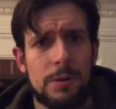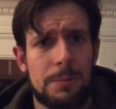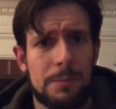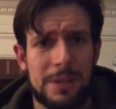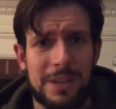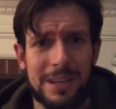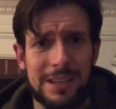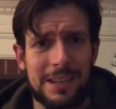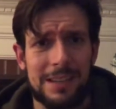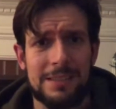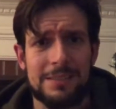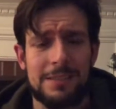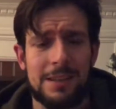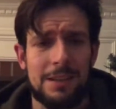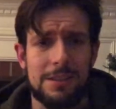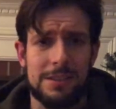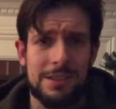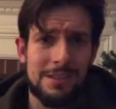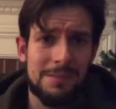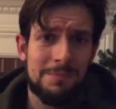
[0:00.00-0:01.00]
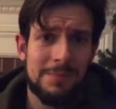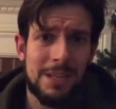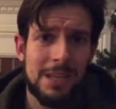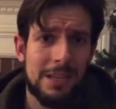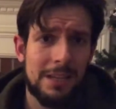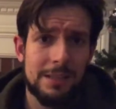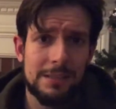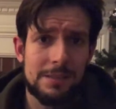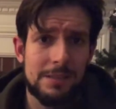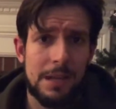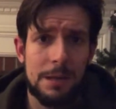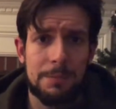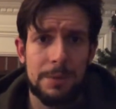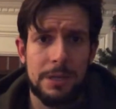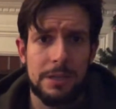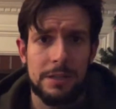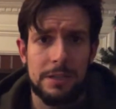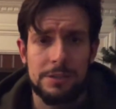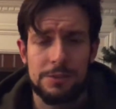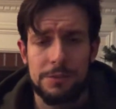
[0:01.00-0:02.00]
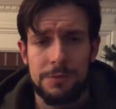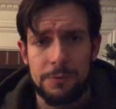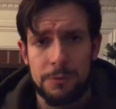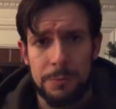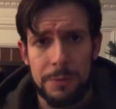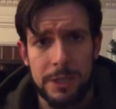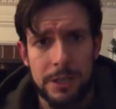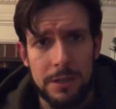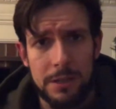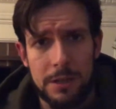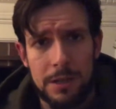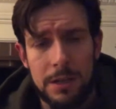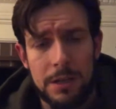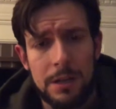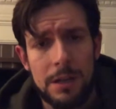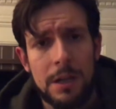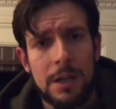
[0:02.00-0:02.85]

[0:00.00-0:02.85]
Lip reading: but I gotta tell you, it's not been an issue for me at all.